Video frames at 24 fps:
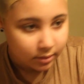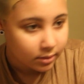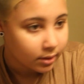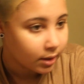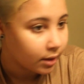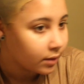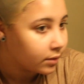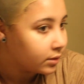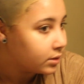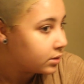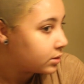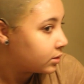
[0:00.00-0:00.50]

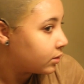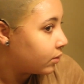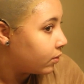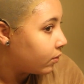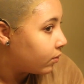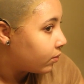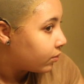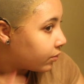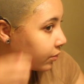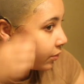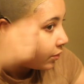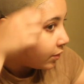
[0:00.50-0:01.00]
Yeah, this
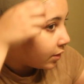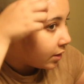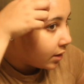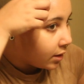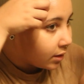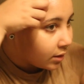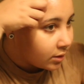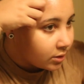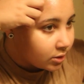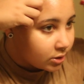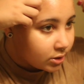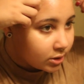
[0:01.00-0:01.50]
whole
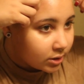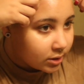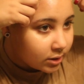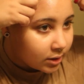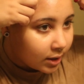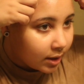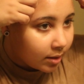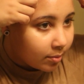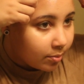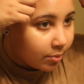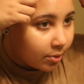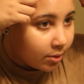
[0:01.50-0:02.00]
thing is just
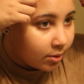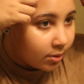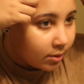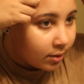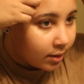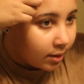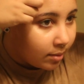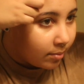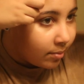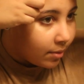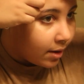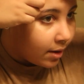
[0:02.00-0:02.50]
like pulling